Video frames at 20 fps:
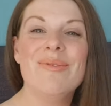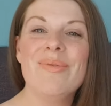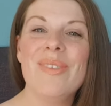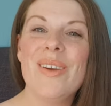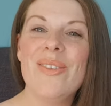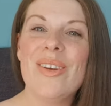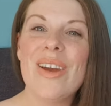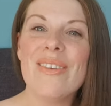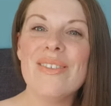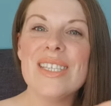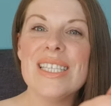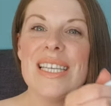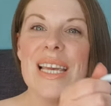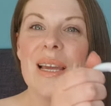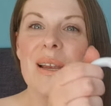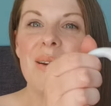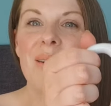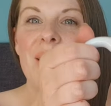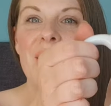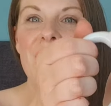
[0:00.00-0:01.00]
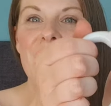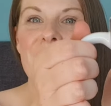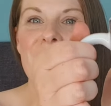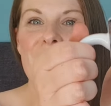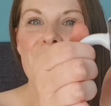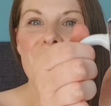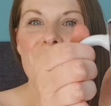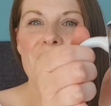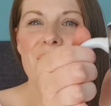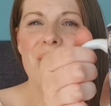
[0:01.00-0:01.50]
If you haven't seen my
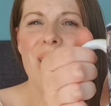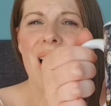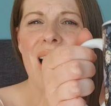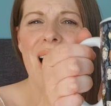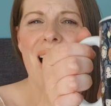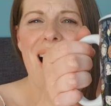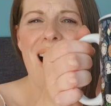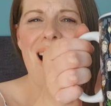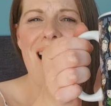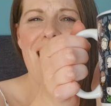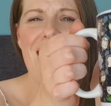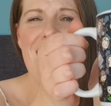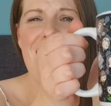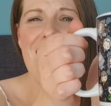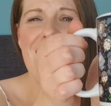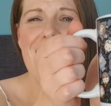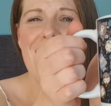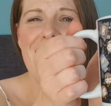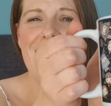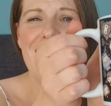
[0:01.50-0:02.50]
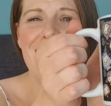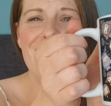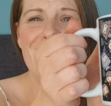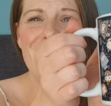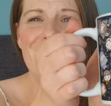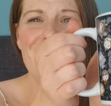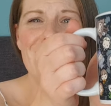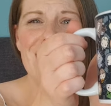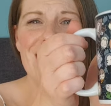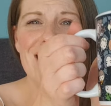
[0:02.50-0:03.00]
mug,
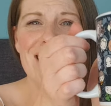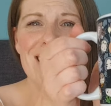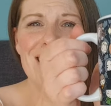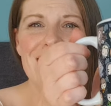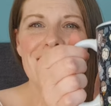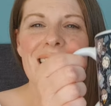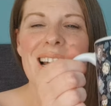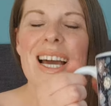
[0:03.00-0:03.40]
love it.